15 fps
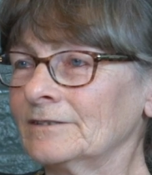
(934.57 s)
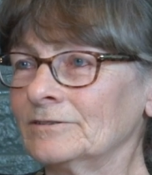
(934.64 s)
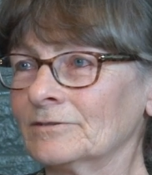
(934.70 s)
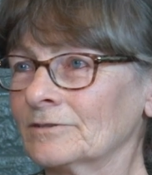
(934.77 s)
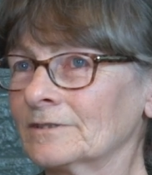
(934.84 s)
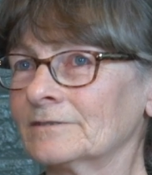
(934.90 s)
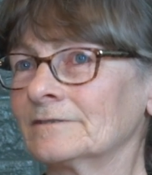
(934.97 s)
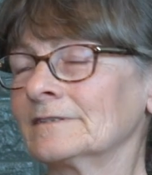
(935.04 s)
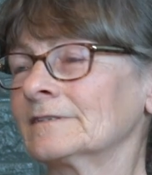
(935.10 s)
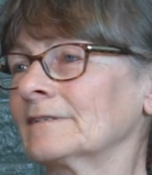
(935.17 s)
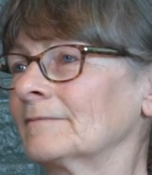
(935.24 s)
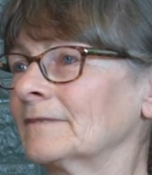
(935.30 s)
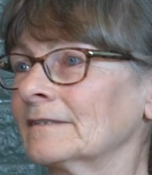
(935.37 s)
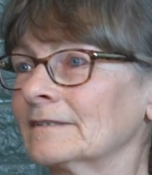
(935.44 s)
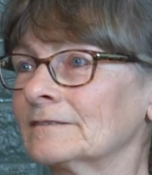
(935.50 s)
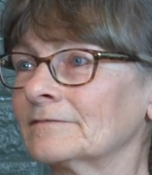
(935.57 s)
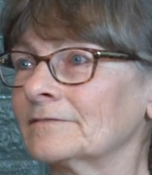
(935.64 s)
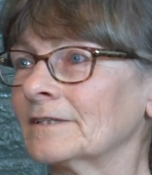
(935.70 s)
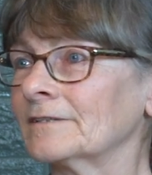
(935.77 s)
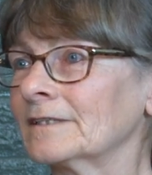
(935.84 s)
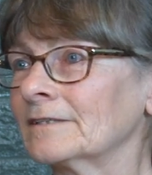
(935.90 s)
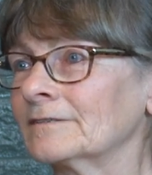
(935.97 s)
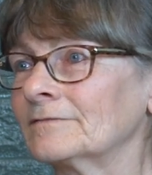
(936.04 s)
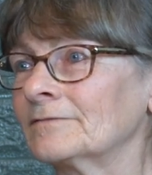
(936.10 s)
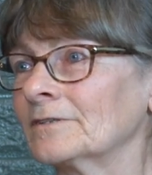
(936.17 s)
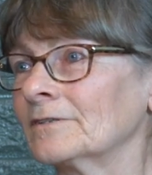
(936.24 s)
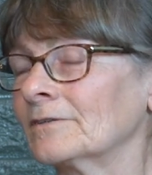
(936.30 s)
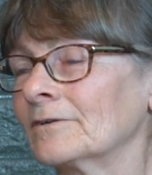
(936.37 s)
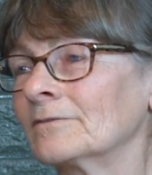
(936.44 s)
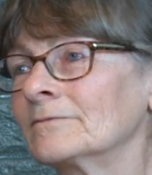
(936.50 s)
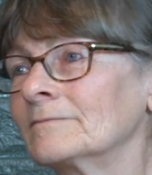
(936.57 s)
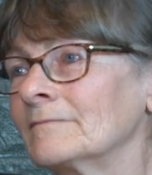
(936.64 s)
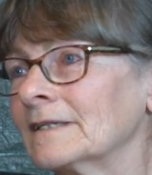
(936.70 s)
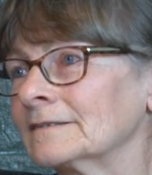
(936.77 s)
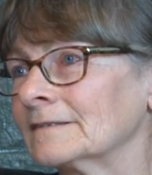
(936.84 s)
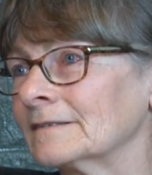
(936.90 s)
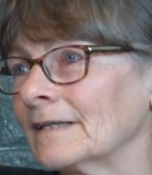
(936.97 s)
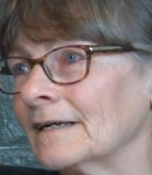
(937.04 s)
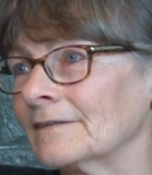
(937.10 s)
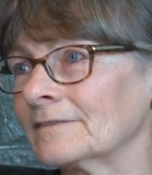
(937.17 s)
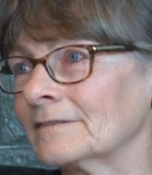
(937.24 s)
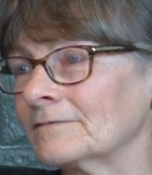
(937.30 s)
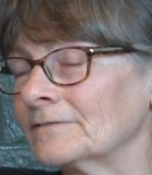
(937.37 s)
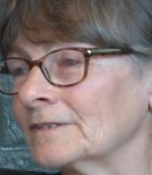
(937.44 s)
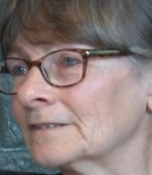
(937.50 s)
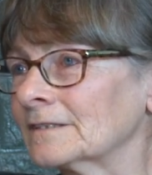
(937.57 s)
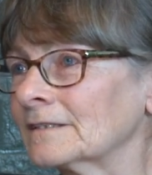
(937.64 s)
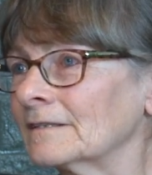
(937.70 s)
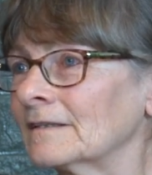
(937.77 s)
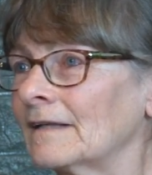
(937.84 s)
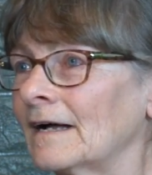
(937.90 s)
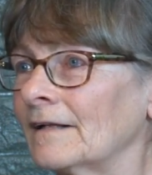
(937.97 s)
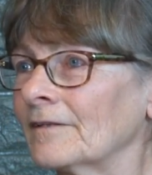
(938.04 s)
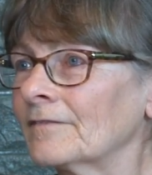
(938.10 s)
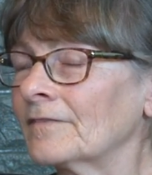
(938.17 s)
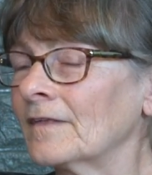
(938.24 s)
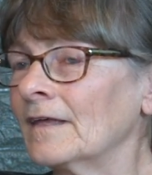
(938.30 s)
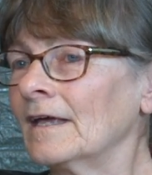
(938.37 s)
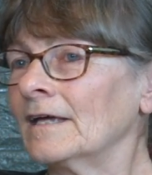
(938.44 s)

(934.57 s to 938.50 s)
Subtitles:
You're doing something that's very good for your own mental health and physical health.